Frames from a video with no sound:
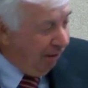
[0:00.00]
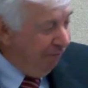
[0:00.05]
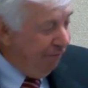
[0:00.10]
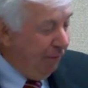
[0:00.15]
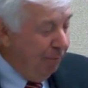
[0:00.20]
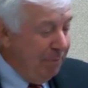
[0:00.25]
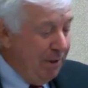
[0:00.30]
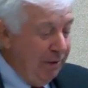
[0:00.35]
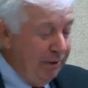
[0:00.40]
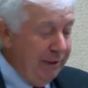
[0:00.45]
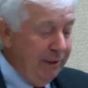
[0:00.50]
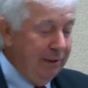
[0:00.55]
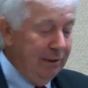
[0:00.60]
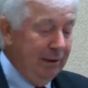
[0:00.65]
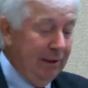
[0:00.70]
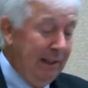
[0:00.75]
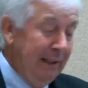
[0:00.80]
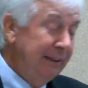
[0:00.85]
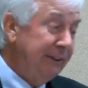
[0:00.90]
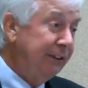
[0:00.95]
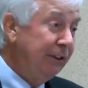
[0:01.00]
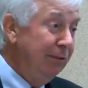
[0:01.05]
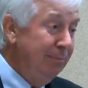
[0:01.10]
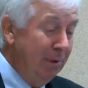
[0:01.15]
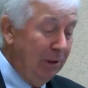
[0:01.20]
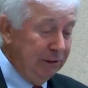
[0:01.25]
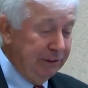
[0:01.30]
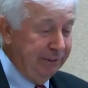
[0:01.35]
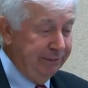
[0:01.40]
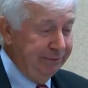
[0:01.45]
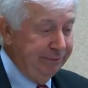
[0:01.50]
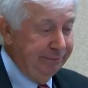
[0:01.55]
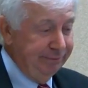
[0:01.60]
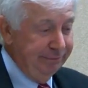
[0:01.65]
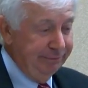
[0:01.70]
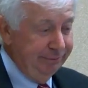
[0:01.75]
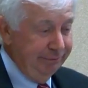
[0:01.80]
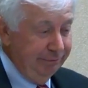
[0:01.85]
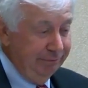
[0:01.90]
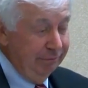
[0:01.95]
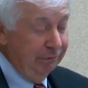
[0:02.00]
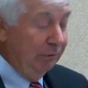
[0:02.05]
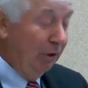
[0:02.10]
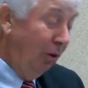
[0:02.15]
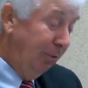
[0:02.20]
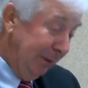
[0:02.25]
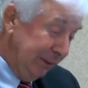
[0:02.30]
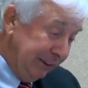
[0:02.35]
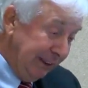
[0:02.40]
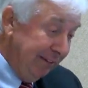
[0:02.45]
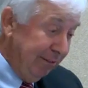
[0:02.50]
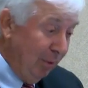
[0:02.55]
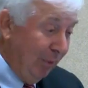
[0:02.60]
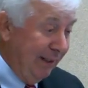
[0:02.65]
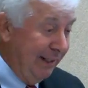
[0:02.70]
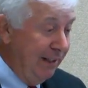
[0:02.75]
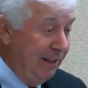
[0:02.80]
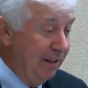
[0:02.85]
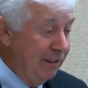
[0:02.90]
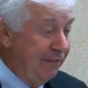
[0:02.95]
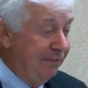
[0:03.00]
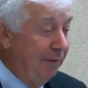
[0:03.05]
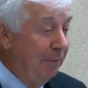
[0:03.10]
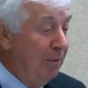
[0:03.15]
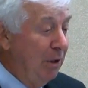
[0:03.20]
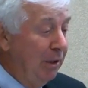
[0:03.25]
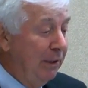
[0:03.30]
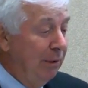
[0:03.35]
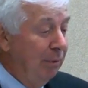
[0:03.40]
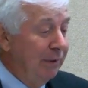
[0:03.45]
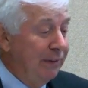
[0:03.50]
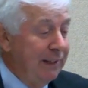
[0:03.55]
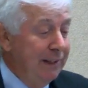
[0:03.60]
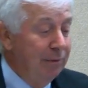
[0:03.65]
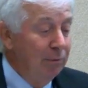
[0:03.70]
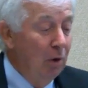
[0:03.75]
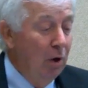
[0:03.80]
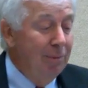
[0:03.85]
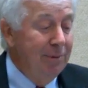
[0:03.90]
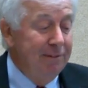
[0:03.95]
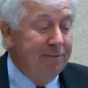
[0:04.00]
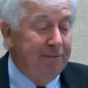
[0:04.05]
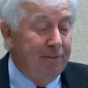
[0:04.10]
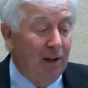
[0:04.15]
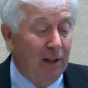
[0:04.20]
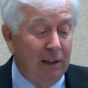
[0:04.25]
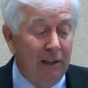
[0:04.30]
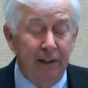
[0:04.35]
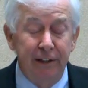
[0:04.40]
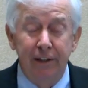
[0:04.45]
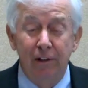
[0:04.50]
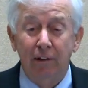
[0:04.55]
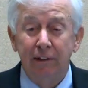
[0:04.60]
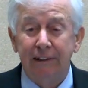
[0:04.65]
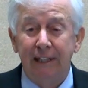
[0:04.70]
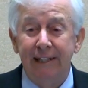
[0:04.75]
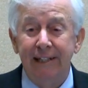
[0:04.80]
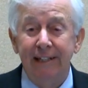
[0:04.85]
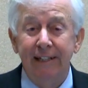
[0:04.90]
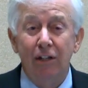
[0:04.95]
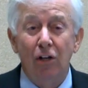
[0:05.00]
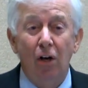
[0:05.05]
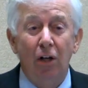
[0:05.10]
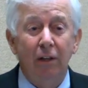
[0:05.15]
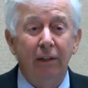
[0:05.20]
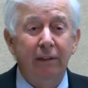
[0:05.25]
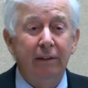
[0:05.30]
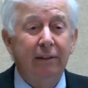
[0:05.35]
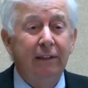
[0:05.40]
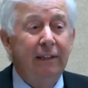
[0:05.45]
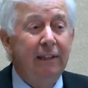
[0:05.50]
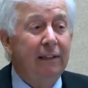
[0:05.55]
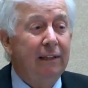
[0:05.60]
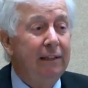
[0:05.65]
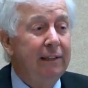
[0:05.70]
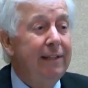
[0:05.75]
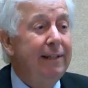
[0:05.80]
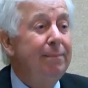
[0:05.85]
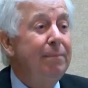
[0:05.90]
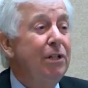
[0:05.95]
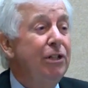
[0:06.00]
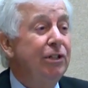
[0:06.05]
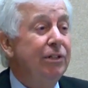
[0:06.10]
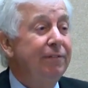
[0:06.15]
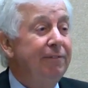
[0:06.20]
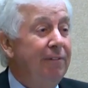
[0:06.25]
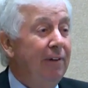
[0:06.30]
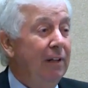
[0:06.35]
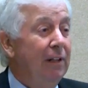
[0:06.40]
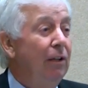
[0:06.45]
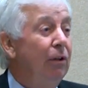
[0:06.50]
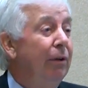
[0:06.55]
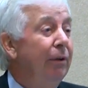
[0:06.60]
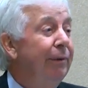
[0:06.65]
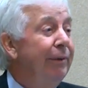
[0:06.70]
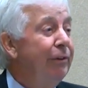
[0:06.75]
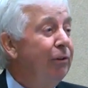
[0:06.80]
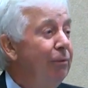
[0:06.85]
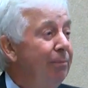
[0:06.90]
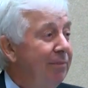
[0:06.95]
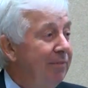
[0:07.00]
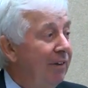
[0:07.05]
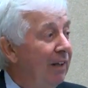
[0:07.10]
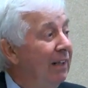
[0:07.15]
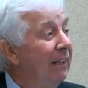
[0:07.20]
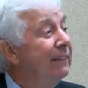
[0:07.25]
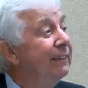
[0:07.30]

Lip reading: all familiar, I assume almost everyone here is familiar with the enrollment funnel. You notice I didn't call it an admission funnel or a recruitment funnel.